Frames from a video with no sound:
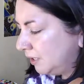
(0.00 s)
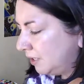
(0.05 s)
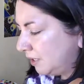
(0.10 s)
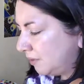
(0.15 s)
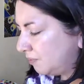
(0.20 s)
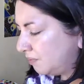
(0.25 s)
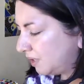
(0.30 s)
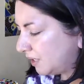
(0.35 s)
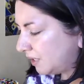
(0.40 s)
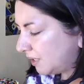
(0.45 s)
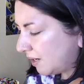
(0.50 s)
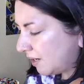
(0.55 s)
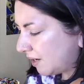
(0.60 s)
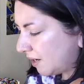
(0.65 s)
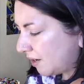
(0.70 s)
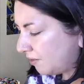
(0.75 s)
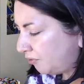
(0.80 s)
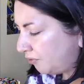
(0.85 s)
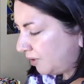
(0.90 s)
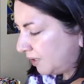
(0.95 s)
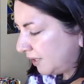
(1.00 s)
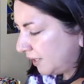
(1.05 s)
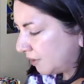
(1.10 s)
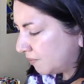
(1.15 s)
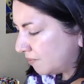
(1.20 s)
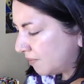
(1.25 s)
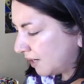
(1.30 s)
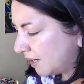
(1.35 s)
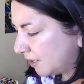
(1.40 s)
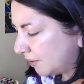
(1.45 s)
but I feel like
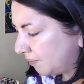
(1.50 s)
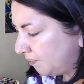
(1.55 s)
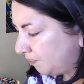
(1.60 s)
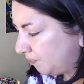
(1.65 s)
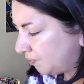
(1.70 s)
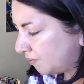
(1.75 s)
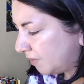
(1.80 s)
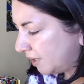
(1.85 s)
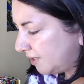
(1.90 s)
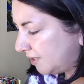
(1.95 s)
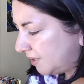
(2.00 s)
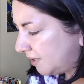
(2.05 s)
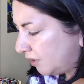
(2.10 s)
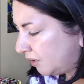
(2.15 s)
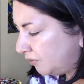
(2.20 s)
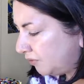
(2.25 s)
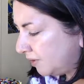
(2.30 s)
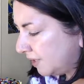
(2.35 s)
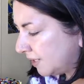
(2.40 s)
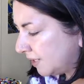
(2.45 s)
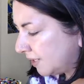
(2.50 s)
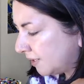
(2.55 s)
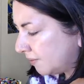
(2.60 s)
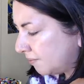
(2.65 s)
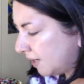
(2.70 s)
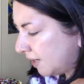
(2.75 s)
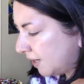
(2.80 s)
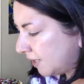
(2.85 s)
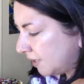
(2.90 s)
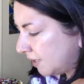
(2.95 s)
my stuffing and
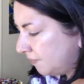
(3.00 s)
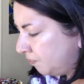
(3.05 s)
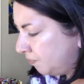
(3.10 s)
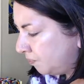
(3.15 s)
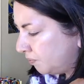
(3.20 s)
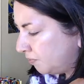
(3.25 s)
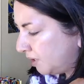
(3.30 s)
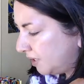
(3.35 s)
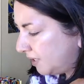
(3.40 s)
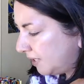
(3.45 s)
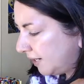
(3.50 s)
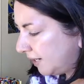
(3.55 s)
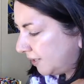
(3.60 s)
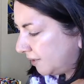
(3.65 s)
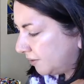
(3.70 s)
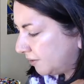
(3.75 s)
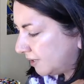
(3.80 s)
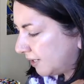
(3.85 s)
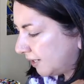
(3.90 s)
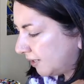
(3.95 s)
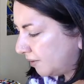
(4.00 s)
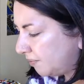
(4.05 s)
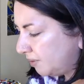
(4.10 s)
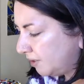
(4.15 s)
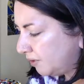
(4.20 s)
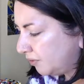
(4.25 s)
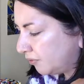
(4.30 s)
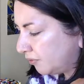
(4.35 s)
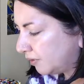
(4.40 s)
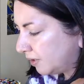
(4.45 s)
my potatoes had a bit
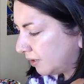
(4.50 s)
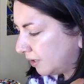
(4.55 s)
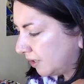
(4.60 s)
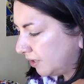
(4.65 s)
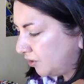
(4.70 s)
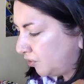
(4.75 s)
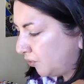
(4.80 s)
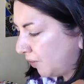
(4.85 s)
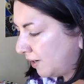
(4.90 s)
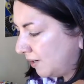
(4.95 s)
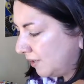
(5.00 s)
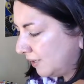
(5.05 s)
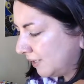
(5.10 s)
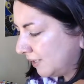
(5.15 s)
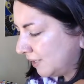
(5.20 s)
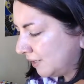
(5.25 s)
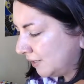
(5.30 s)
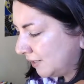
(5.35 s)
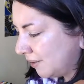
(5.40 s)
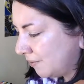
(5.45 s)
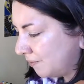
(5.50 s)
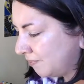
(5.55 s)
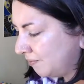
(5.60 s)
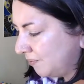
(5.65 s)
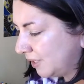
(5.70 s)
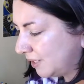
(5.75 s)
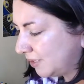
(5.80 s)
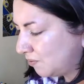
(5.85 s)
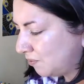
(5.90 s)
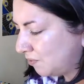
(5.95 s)
of adrenaline in them
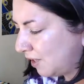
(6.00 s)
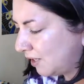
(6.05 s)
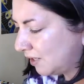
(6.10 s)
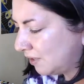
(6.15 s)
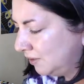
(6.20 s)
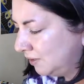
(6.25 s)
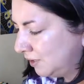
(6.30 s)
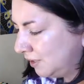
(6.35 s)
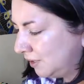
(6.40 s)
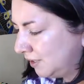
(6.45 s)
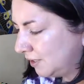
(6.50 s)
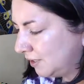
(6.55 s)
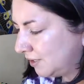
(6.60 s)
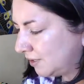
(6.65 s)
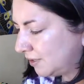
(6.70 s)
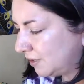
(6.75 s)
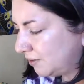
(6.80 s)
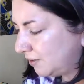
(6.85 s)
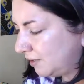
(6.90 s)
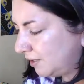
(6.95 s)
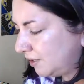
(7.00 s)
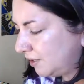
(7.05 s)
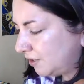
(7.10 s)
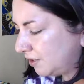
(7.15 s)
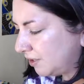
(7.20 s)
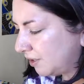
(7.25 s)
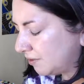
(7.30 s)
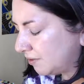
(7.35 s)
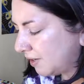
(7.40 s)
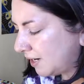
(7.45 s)
as well. So there you
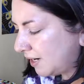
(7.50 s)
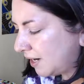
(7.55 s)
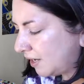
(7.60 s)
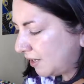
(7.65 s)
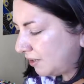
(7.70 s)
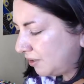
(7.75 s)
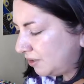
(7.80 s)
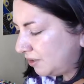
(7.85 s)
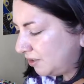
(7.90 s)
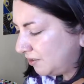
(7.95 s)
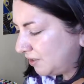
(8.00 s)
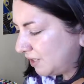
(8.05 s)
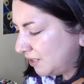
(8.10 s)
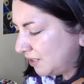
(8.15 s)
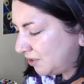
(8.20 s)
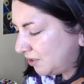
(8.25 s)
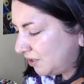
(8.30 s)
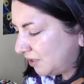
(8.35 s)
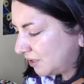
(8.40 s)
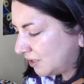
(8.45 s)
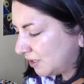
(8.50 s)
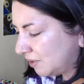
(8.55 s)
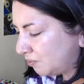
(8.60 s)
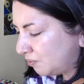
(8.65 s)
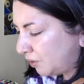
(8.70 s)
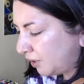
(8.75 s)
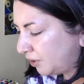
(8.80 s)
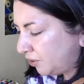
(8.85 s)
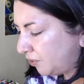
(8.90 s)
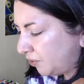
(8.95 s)
go. And I also kind of took some
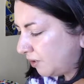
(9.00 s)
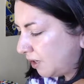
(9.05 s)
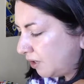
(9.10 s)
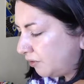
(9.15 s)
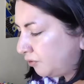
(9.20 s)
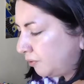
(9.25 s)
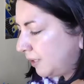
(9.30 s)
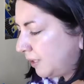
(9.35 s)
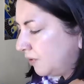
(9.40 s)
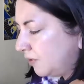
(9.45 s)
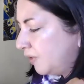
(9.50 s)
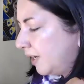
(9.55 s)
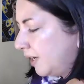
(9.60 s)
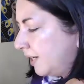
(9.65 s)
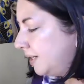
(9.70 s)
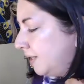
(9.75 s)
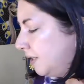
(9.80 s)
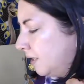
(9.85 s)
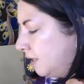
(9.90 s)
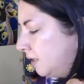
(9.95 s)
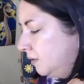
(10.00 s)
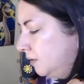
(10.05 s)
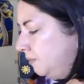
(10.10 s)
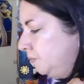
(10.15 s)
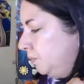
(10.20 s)
pressure off. We invited our